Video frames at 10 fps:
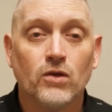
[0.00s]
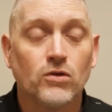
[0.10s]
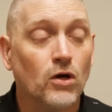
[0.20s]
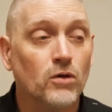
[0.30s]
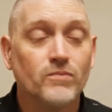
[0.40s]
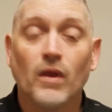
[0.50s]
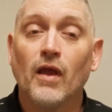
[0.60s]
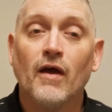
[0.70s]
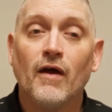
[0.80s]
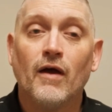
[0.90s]
So,
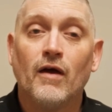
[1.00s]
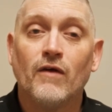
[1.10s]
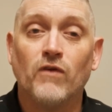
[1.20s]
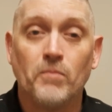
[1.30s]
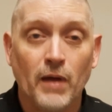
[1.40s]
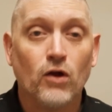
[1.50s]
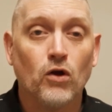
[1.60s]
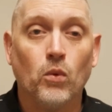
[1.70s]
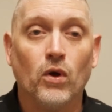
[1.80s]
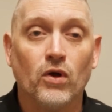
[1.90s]
for better
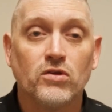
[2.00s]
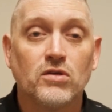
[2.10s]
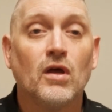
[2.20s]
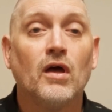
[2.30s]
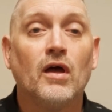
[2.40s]
or worse,